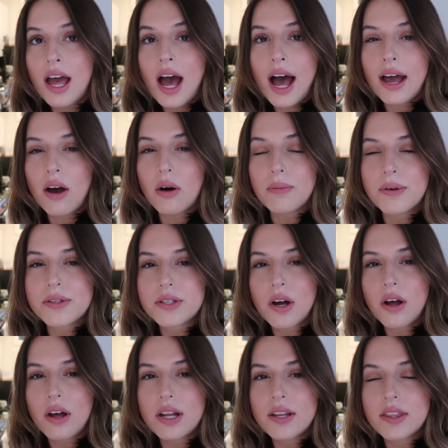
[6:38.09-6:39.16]
I almost
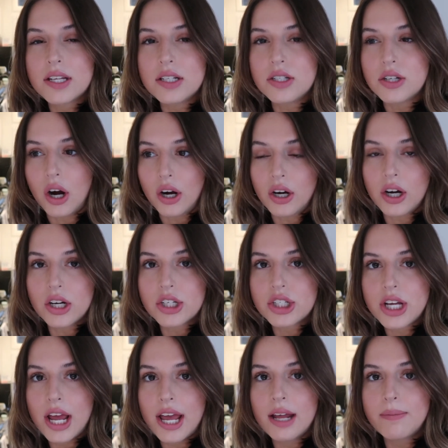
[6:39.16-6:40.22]
got the darker
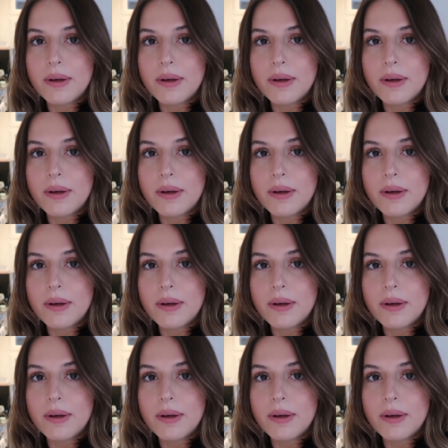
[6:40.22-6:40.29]
shade,